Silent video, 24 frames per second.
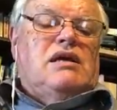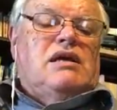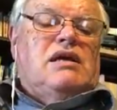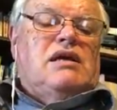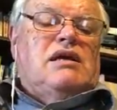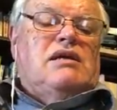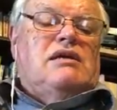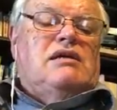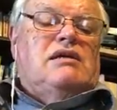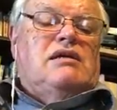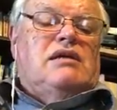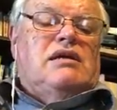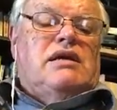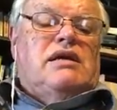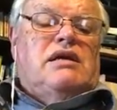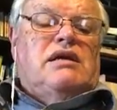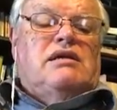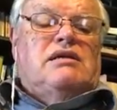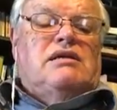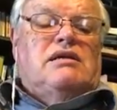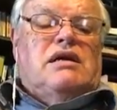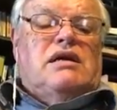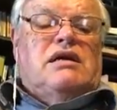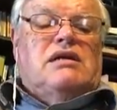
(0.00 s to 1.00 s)
In
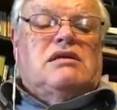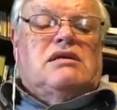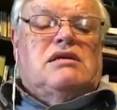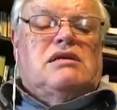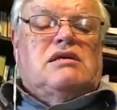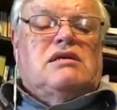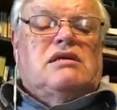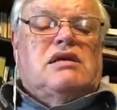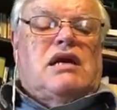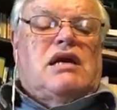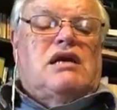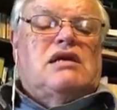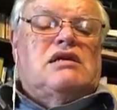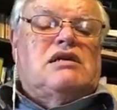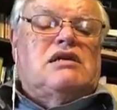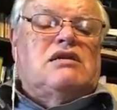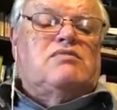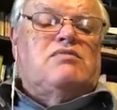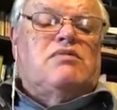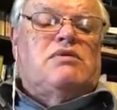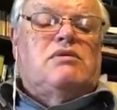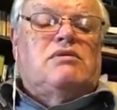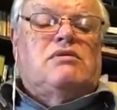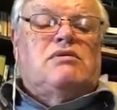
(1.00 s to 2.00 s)
today's exercises,
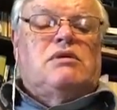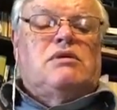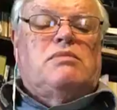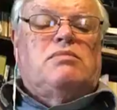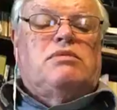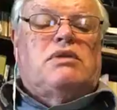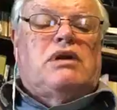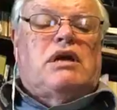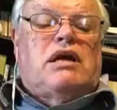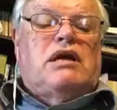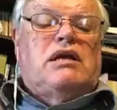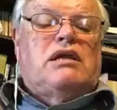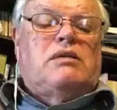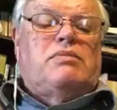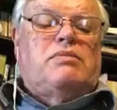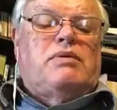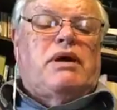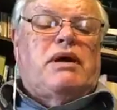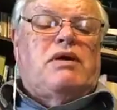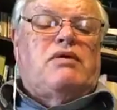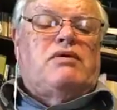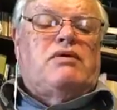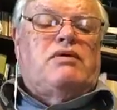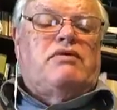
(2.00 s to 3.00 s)
we will apply the
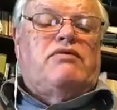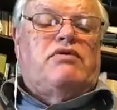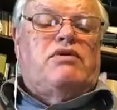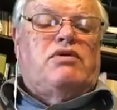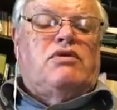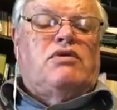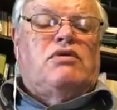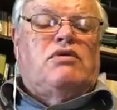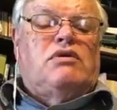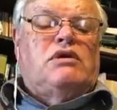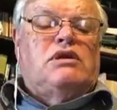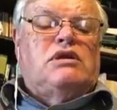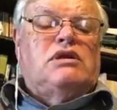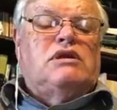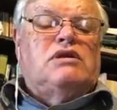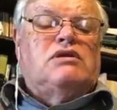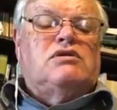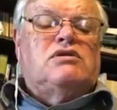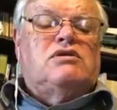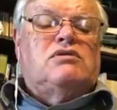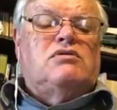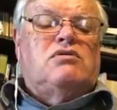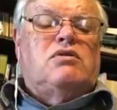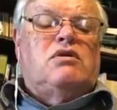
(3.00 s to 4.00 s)
power of your holiness
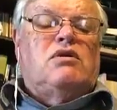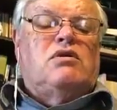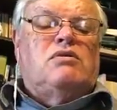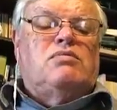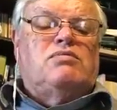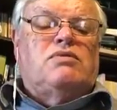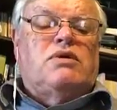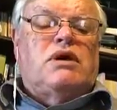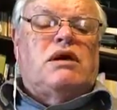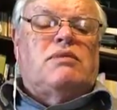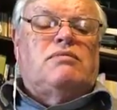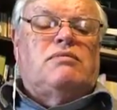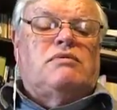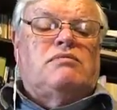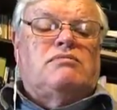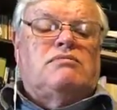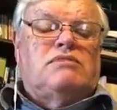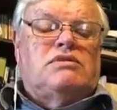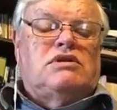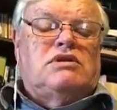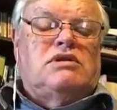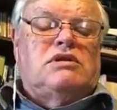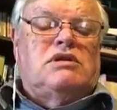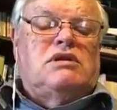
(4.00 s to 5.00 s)
to all
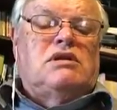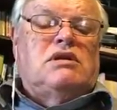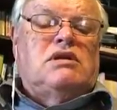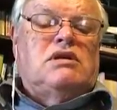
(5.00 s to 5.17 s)
problems,